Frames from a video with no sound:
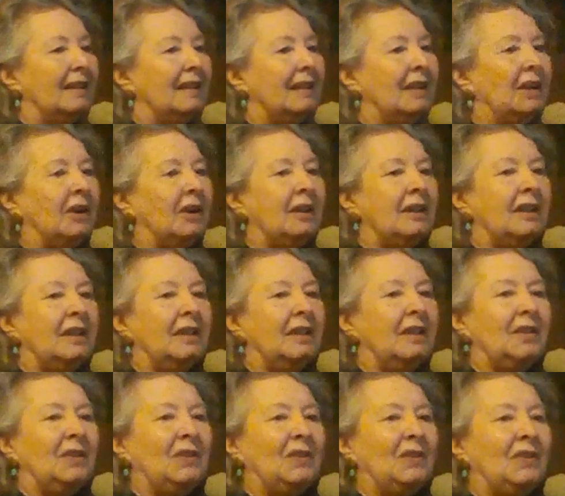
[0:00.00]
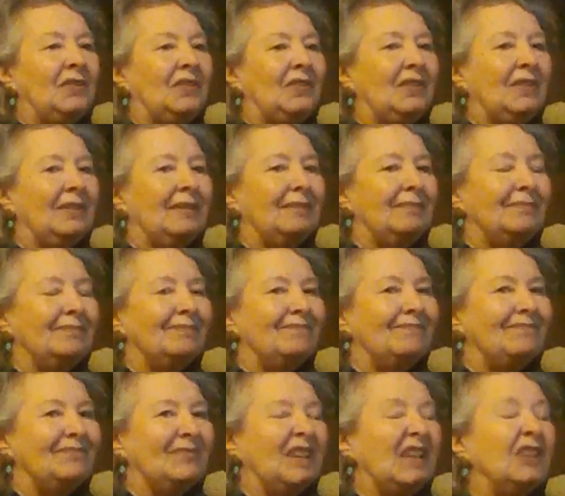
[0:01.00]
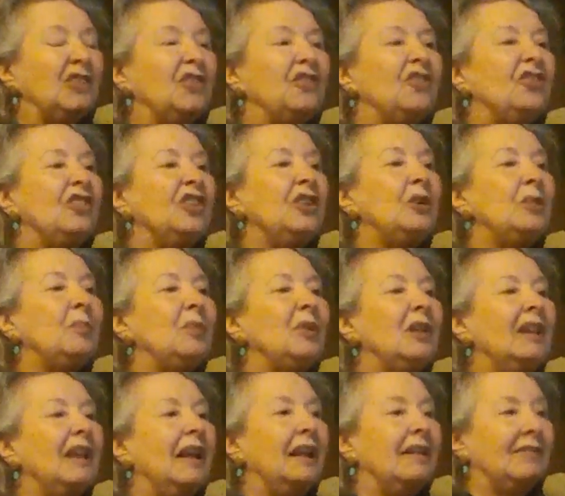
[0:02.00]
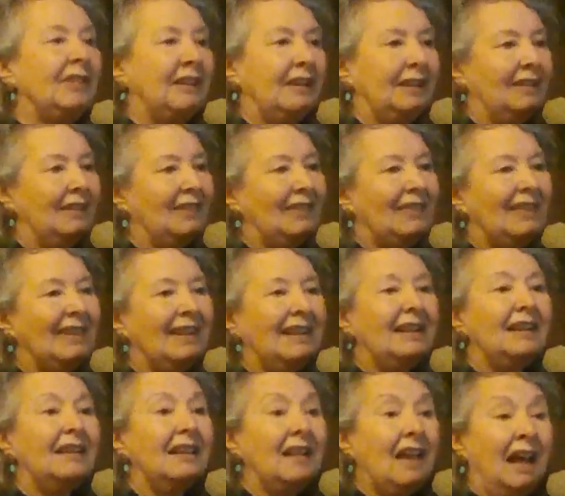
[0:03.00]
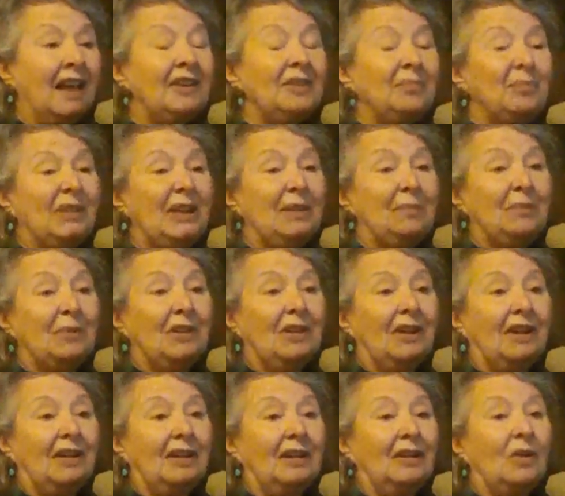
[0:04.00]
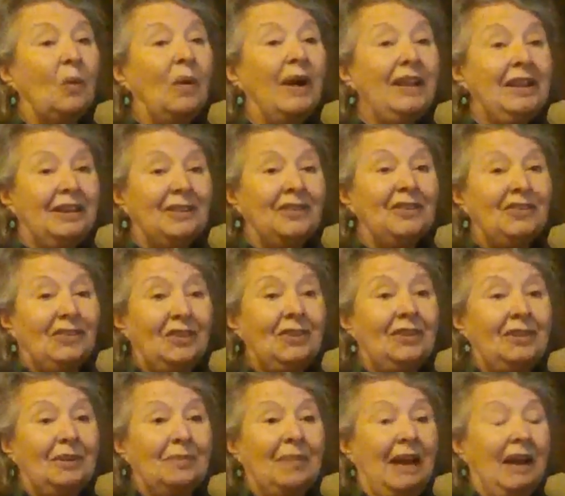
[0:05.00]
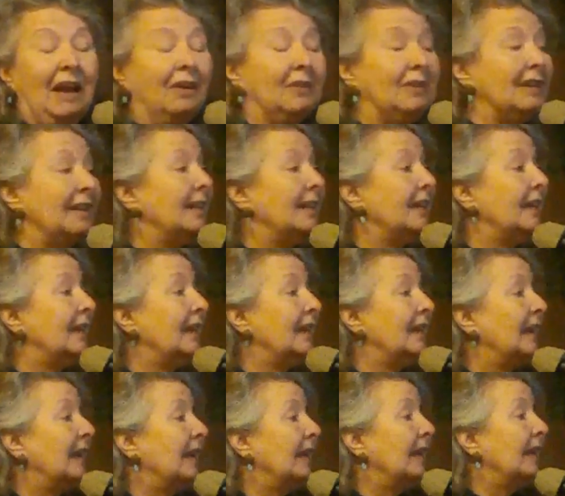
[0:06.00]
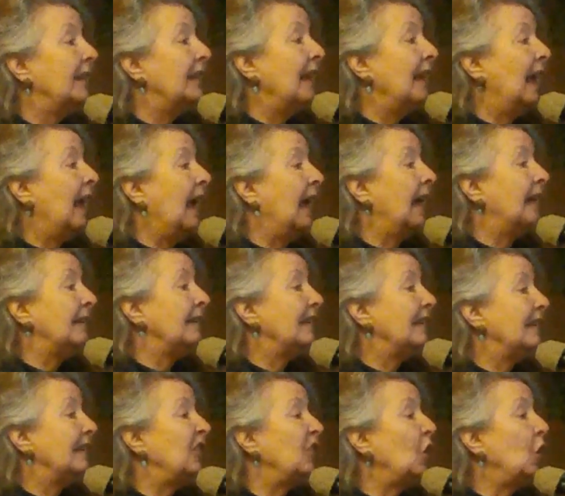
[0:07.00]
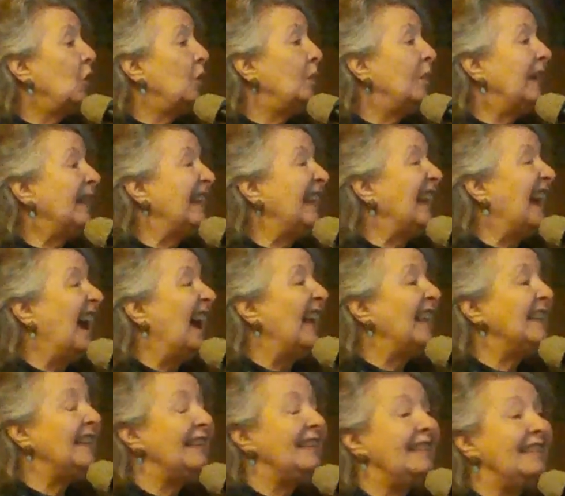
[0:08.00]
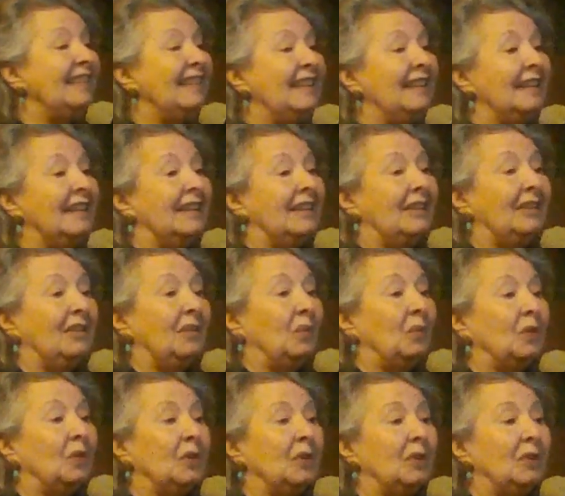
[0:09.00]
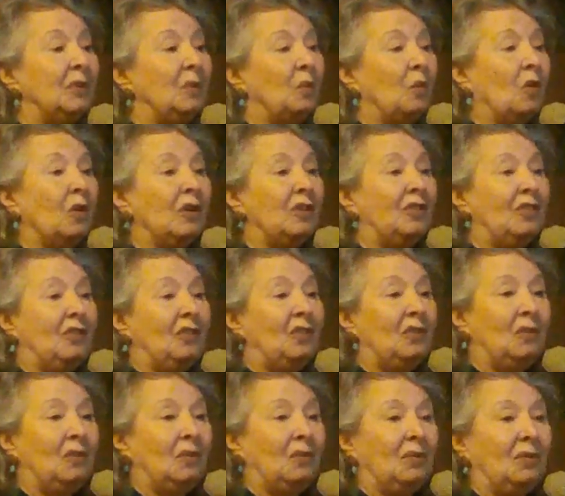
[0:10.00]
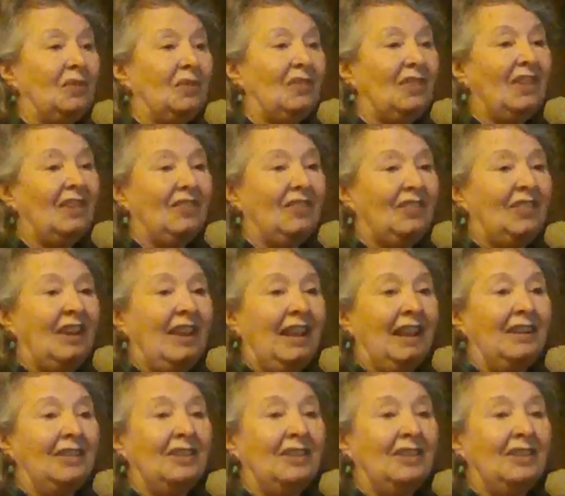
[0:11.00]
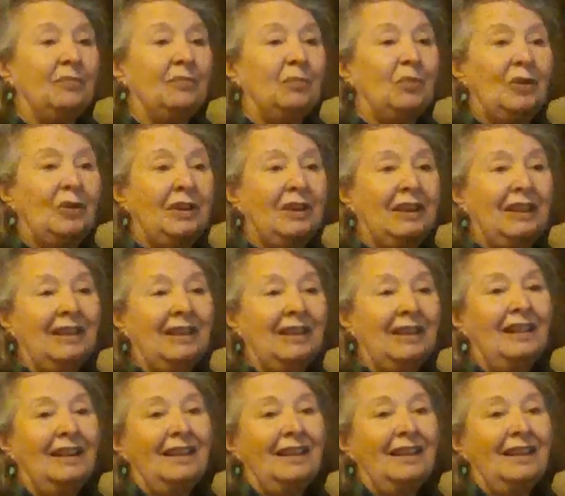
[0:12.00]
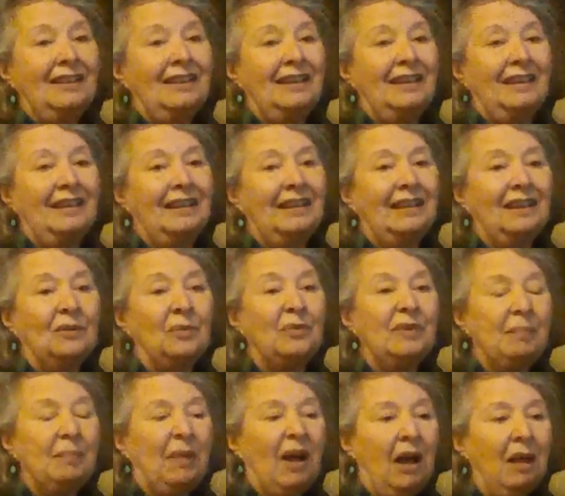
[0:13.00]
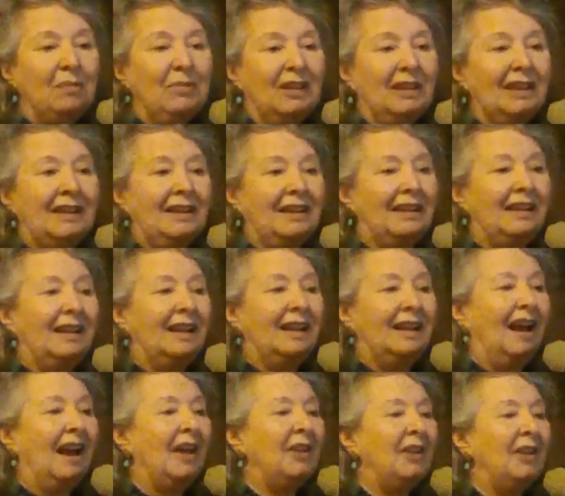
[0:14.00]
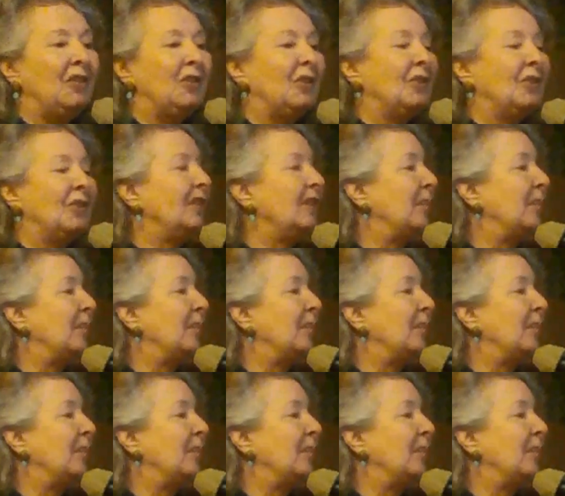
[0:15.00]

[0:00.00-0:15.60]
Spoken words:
There is considerable evidence that a lot of people are quite concerned about that nobody undid World War II's state of putting the Republic under the